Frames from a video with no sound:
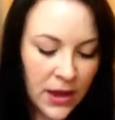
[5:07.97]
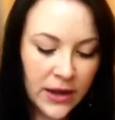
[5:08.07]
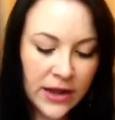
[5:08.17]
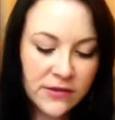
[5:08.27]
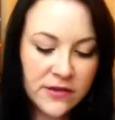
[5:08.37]

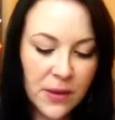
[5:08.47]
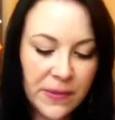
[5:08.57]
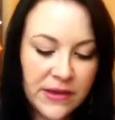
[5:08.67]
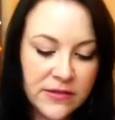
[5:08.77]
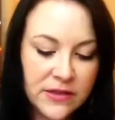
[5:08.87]
Next up
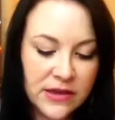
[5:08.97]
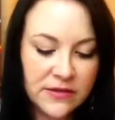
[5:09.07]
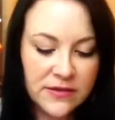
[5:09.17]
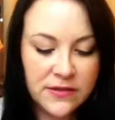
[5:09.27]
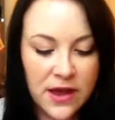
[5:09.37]
is
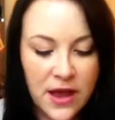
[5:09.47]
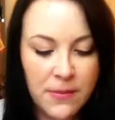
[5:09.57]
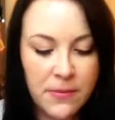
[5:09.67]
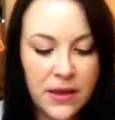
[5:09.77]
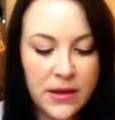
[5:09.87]
this
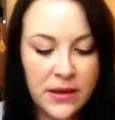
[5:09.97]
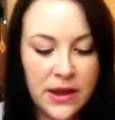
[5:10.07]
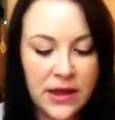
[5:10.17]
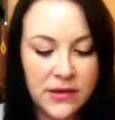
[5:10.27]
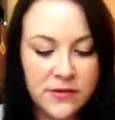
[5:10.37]

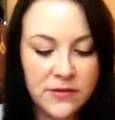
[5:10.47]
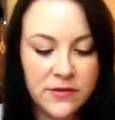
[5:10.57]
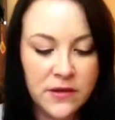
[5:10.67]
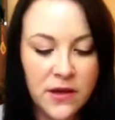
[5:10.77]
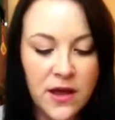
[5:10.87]

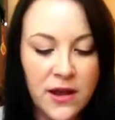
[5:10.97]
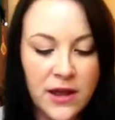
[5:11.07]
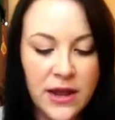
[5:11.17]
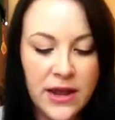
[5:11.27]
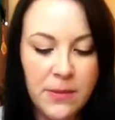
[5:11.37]
NYX
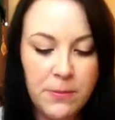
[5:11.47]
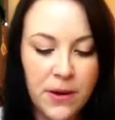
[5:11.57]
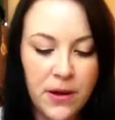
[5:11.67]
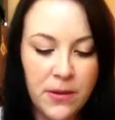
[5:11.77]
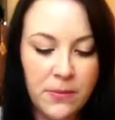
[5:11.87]
Colour Lip
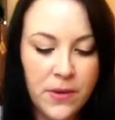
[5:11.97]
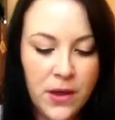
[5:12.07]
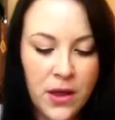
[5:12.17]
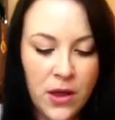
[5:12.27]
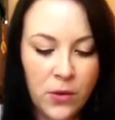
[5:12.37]
Balm,
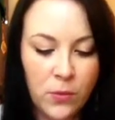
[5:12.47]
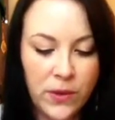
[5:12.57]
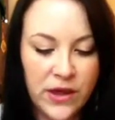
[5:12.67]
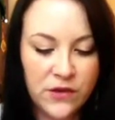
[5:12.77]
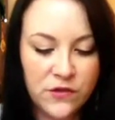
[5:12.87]

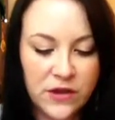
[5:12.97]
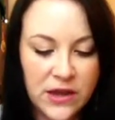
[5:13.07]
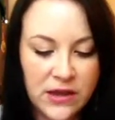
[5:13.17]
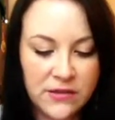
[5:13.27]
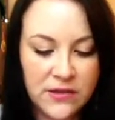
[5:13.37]
which
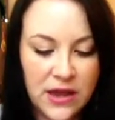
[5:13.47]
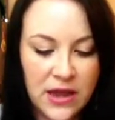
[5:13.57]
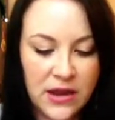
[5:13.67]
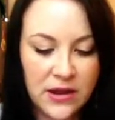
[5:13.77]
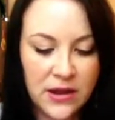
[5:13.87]
is
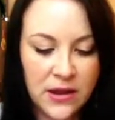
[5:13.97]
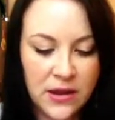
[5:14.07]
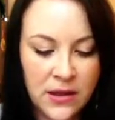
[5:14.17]
in